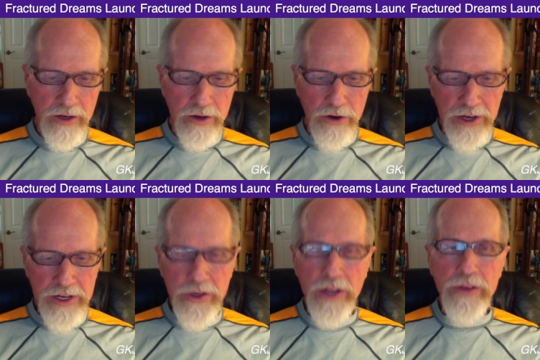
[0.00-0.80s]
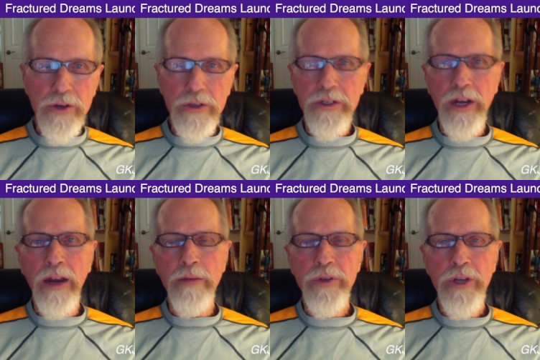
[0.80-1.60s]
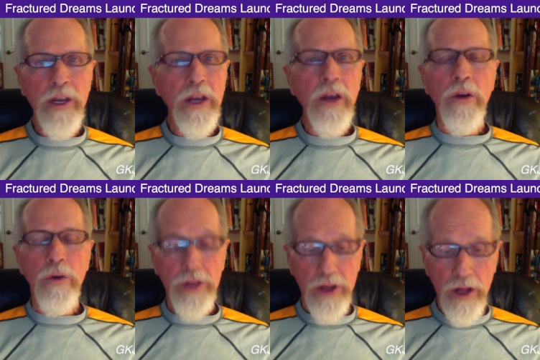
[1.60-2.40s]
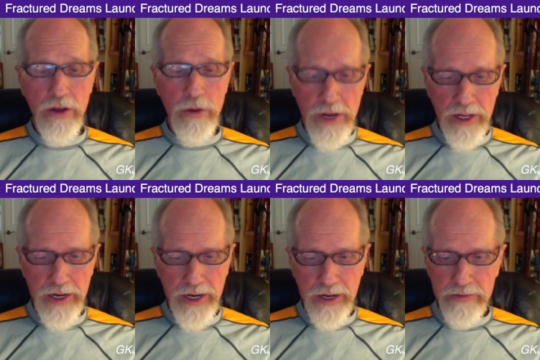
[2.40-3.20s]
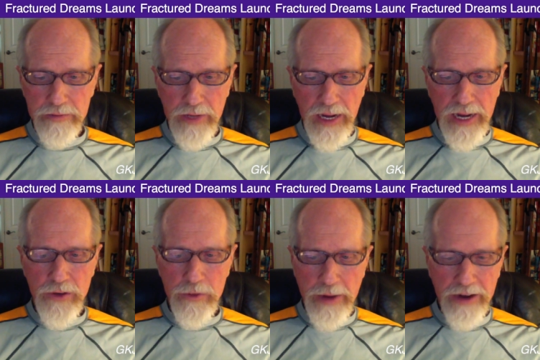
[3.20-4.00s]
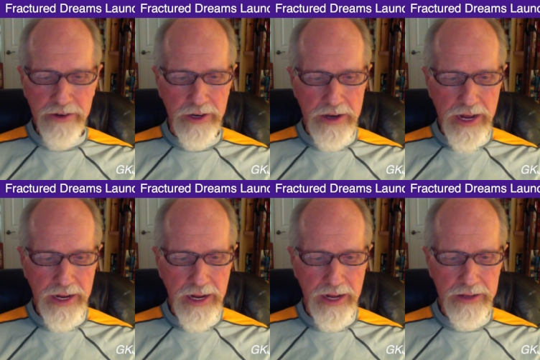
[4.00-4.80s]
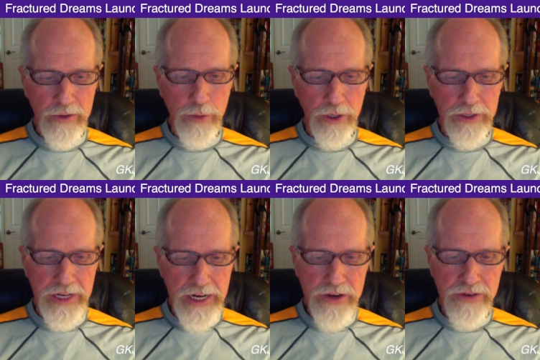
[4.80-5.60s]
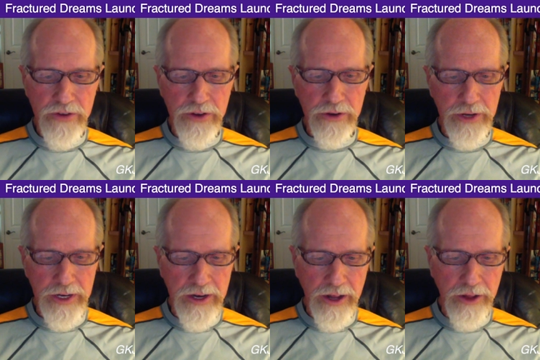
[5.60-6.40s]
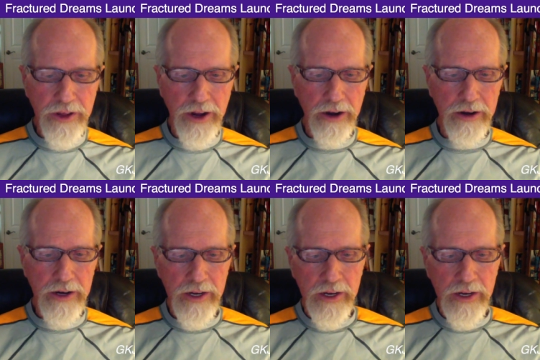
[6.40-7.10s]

During these uncertain times, with all humility, I especially dedicate this book to each of you in healthcare,